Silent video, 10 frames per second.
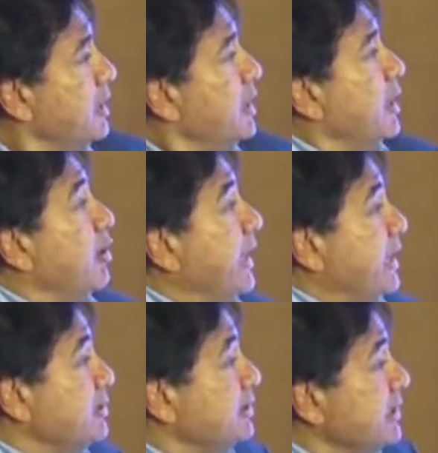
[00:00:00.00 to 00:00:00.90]
Okay,
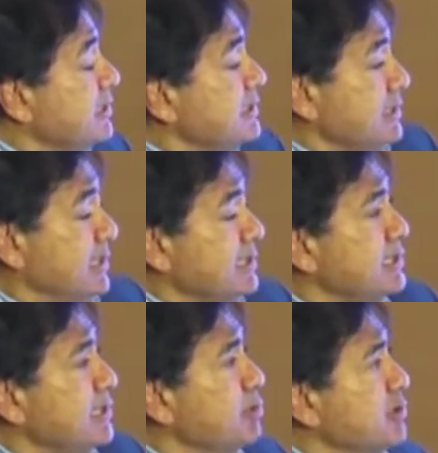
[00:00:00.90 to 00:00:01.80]
so this is the
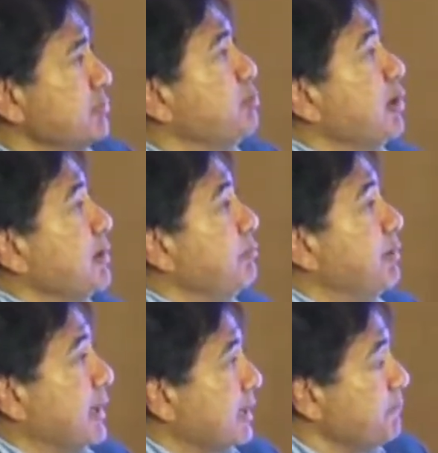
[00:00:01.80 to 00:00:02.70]
most important
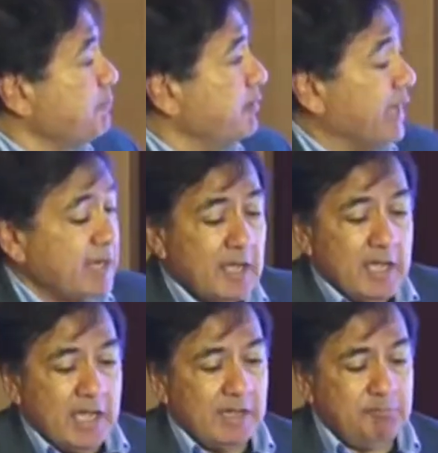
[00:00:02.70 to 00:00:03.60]
part, right?
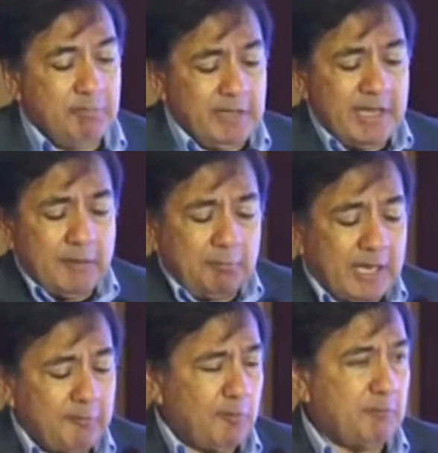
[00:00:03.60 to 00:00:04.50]
Building a
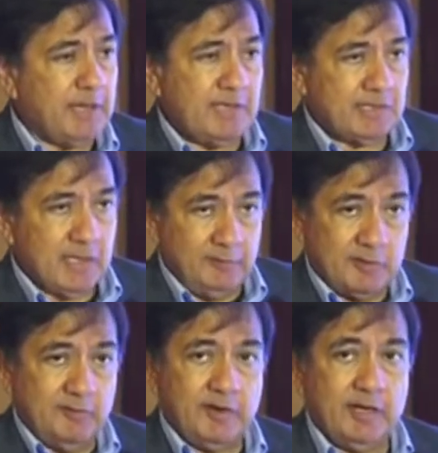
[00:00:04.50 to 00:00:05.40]
platform by itself is of
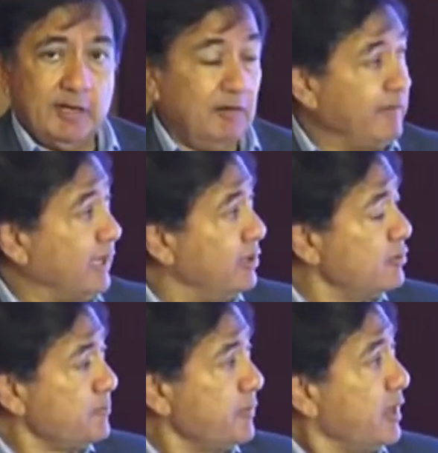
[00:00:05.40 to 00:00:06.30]
very little value.
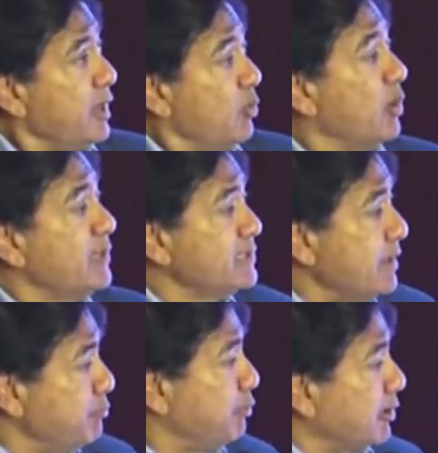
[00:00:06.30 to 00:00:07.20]
What is
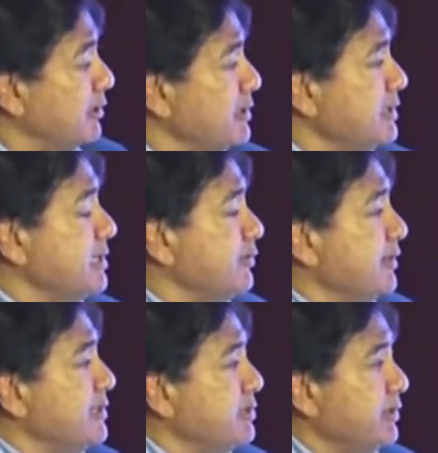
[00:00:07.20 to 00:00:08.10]
important is for
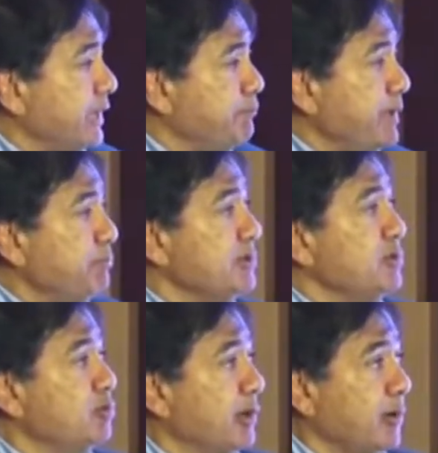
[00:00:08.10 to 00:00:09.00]
us to get people to
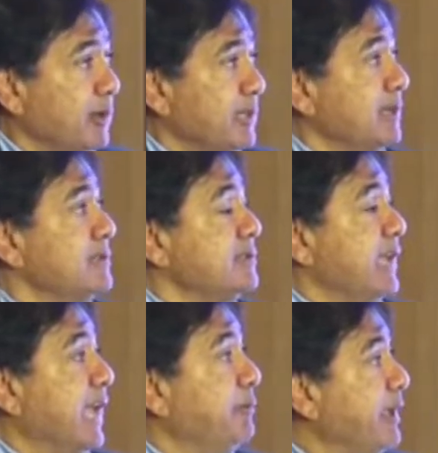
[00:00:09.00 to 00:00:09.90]
work with us.
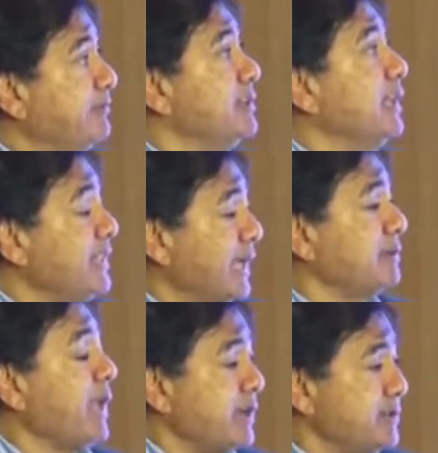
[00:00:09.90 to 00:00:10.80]
And we have done that
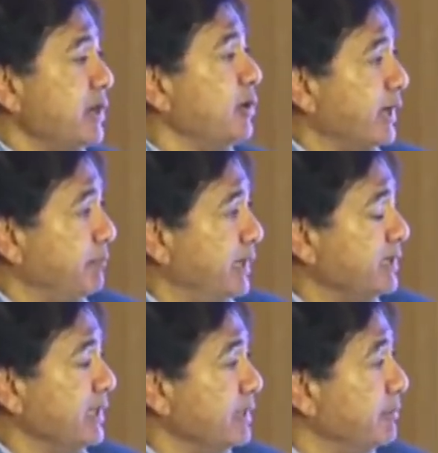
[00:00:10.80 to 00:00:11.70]
actually quite a bit
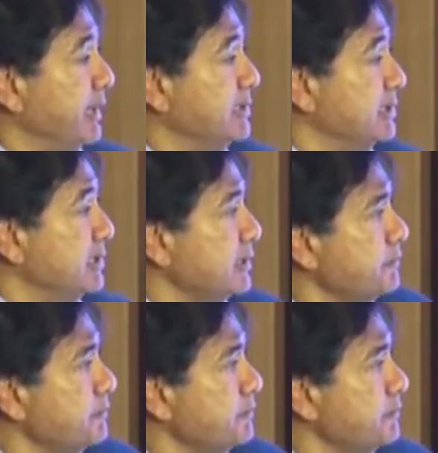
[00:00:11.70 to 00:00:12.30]
in the past year.